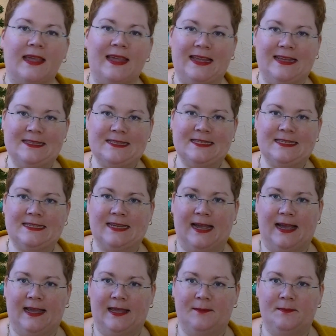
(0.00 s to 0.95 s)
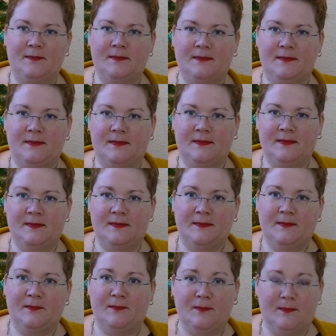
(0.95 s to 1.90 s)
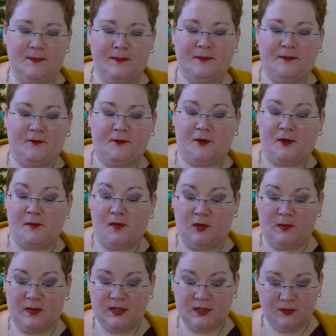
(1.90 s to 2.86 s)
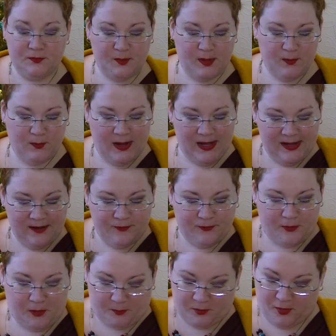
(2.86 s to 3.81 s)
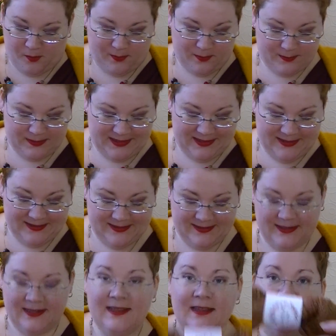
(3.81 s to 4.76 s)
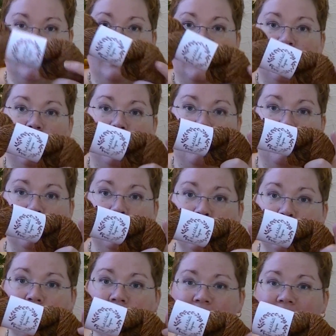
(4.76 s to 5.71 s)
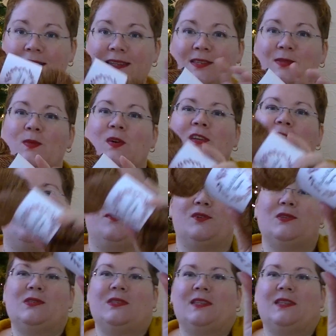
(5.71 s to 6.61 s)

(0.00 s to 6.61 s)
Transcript: it's time for the moment you've been waiting for probably. Who won this wonderful